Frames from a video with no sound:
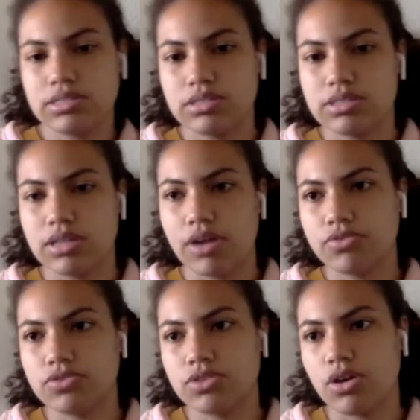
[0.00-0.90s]
stuff
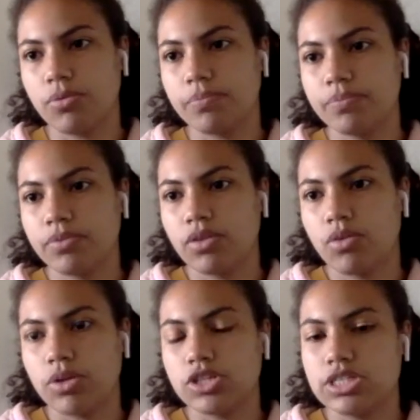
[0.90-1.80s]
so
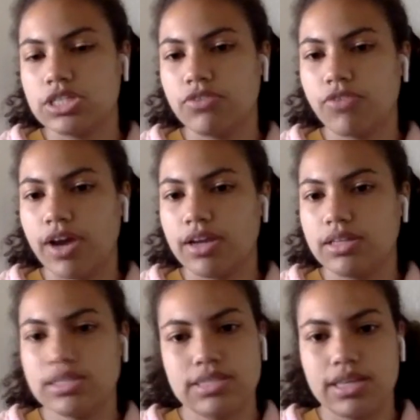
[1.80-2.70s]
when she did
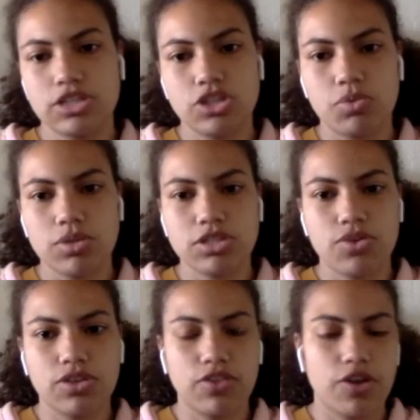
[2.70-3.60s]
finally say like she was
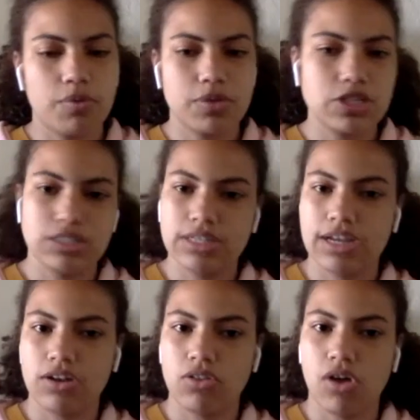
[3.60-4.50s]
going to therapy, she did
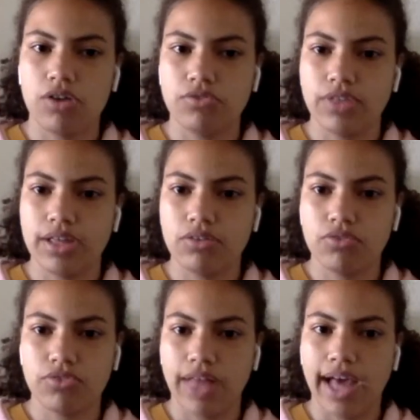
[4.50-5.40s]
get a lot of like
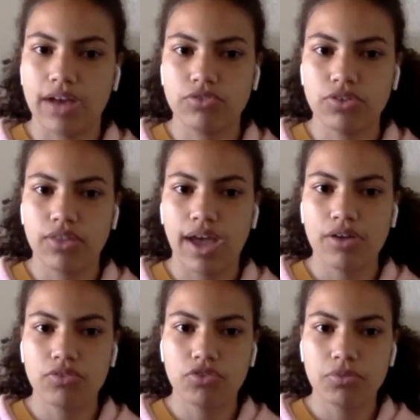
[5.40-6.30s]
flack for
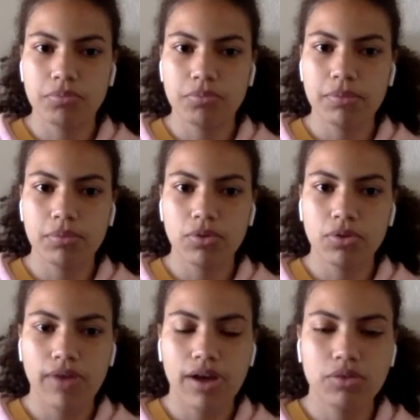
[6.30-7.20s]
that from people
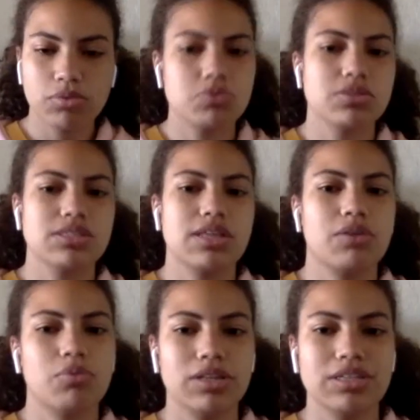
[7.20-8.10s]
around, which was like
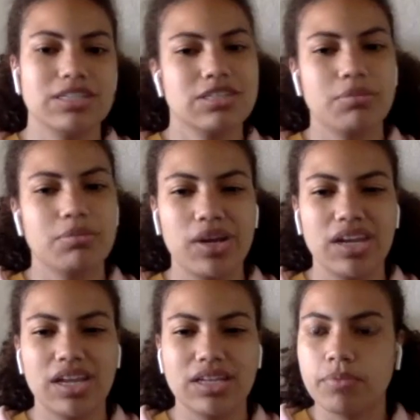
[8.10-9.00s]
really
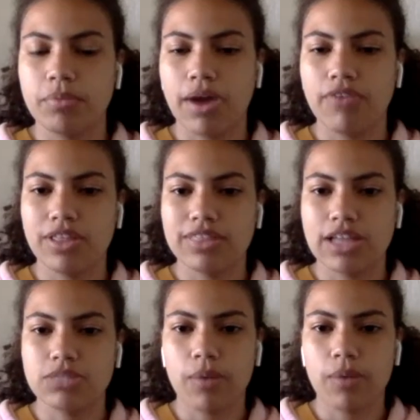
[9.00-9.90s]
disappointing. But I feel like
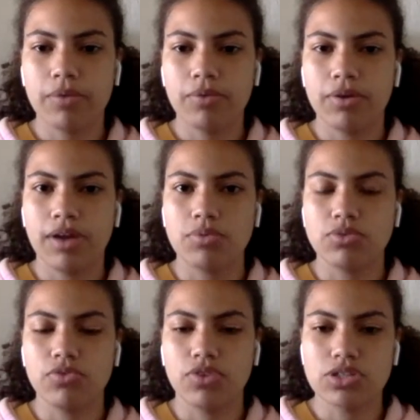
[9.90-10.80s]
that's probably when I was
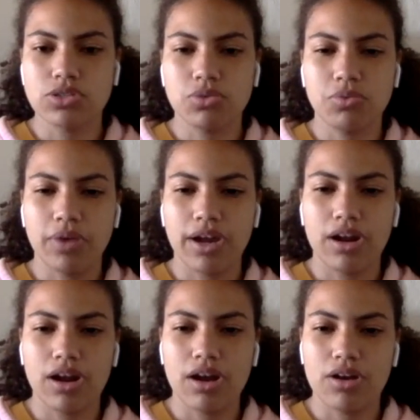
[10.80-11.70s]
first
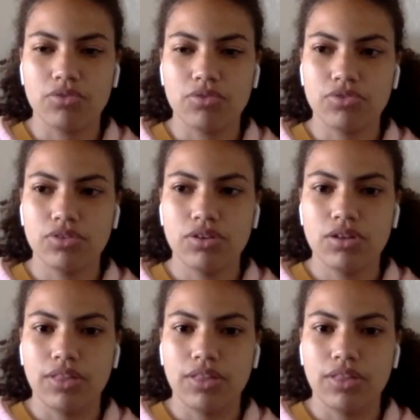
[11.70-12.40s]
aware of like